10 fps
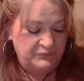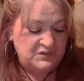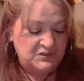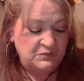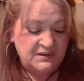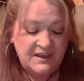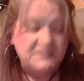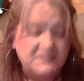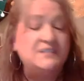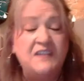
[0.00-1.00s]
so today
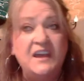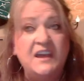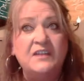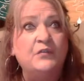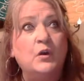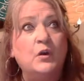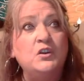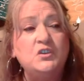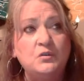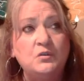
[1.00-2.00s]
is the day for a
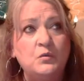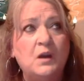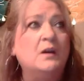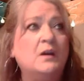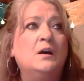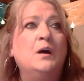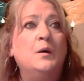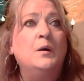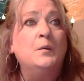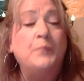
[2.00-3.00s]
new
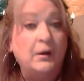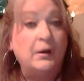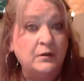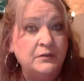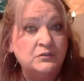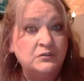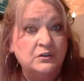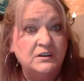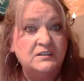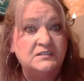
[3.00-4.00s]
part of your
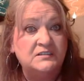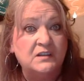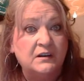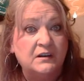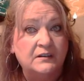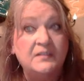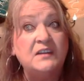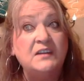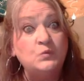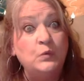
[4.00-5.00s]
journey to start. And
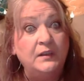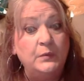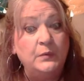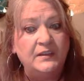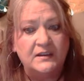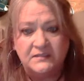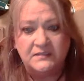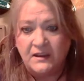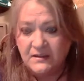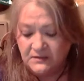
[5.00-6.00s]
that's really, really
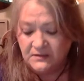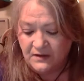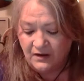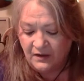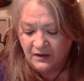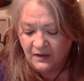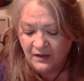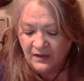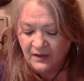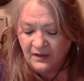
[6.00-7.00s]
exciting, Sarah.
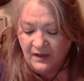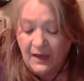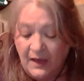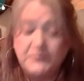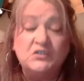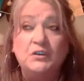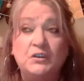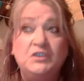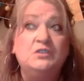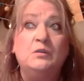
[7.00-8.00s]
I'm sure
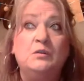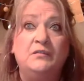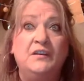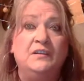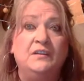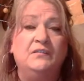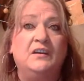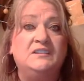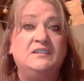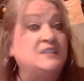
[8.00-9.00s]
you are feeling
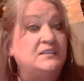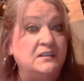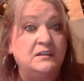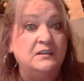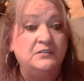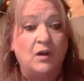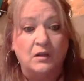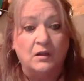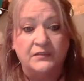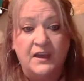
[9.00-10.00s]
very sensitive to
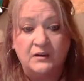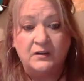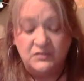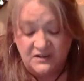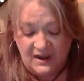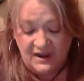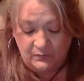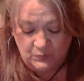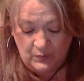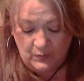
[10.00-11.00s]
all of the energy now
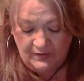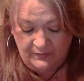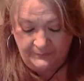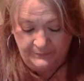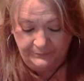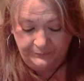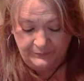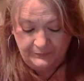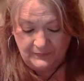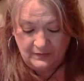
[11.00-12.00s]
as well.
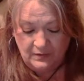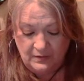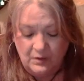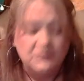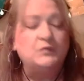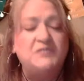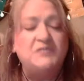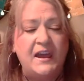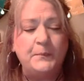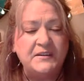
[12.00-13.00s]
So
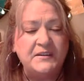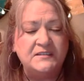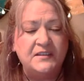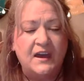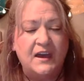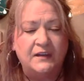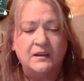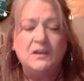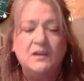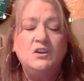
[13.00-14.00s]
tap into that.
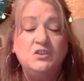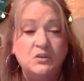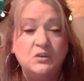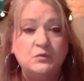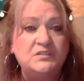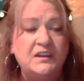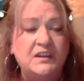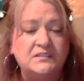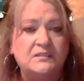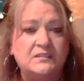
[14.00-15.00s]
Use it